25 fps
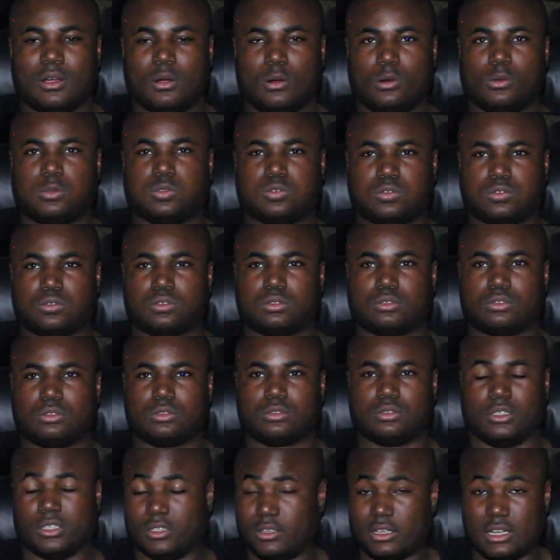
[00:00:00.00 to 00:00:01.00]
Whew.
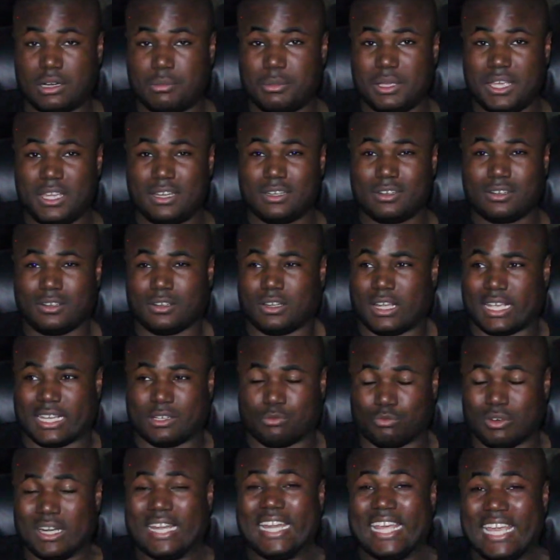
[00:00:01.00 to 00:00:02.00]
You know what I mean?
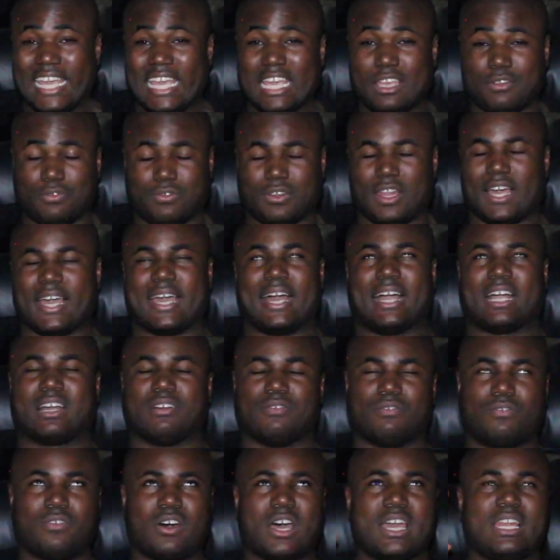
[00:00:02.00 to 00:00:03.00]
Like relief, like I
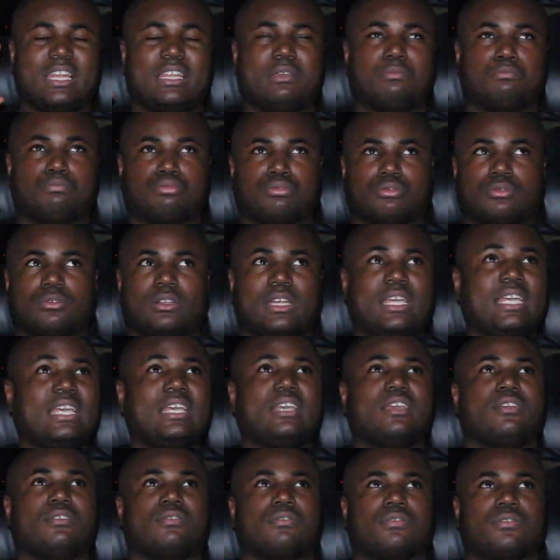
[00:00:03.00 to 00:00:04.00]
can finally
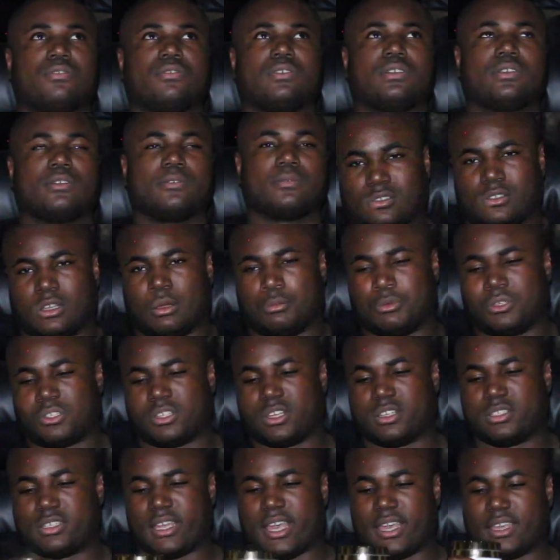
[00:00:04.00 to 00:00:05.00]
breathe. I'm
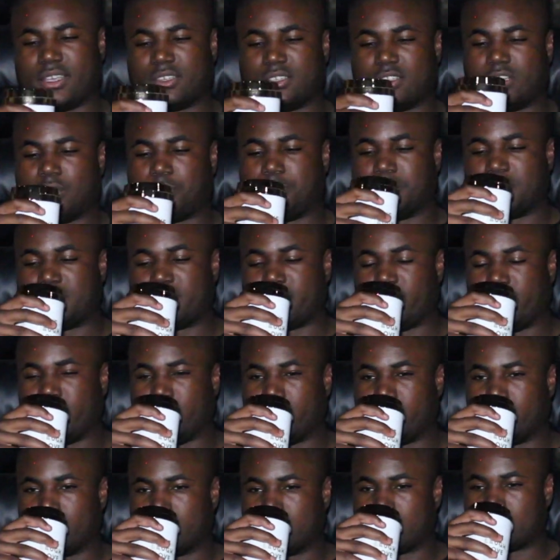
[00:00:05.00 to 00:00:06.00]
just gonna take a sip of
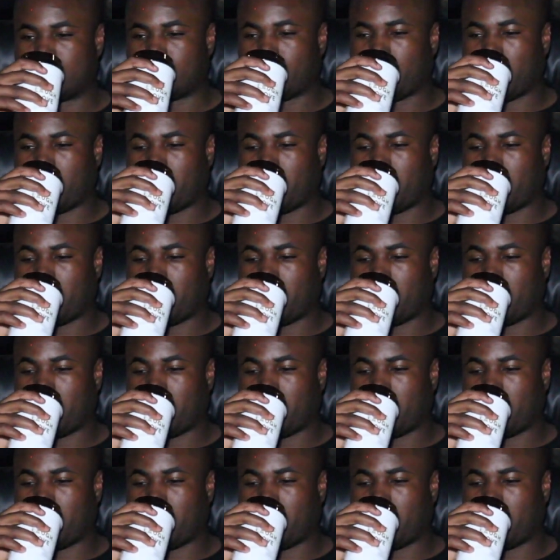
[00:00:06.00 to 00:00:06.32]
tea because